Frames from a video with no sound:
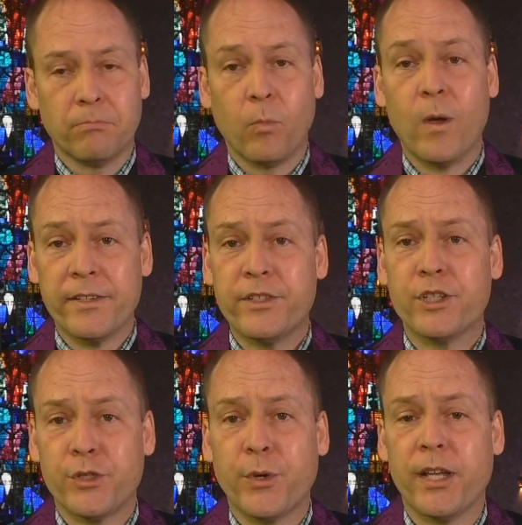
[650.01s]
was
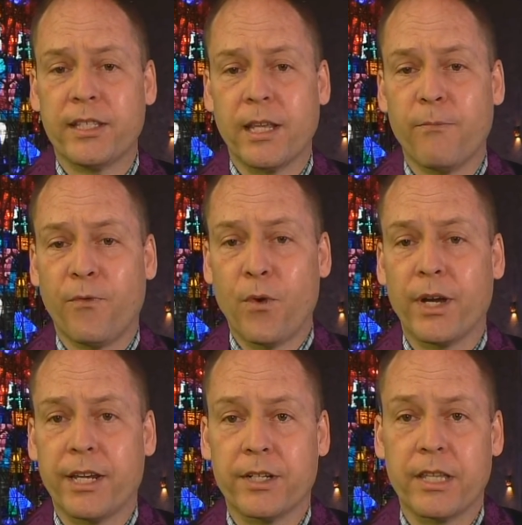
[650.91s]
destroyed some
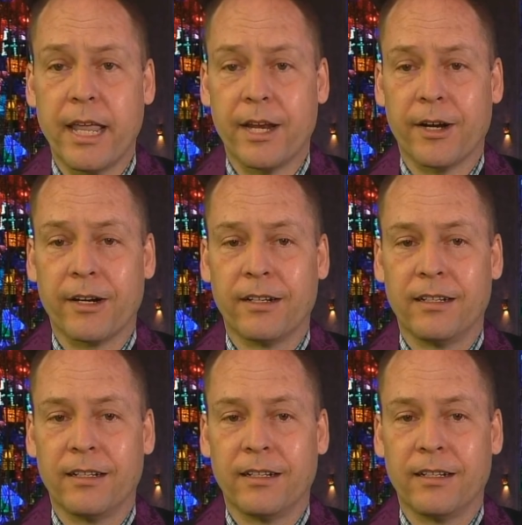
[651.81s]
40 years later,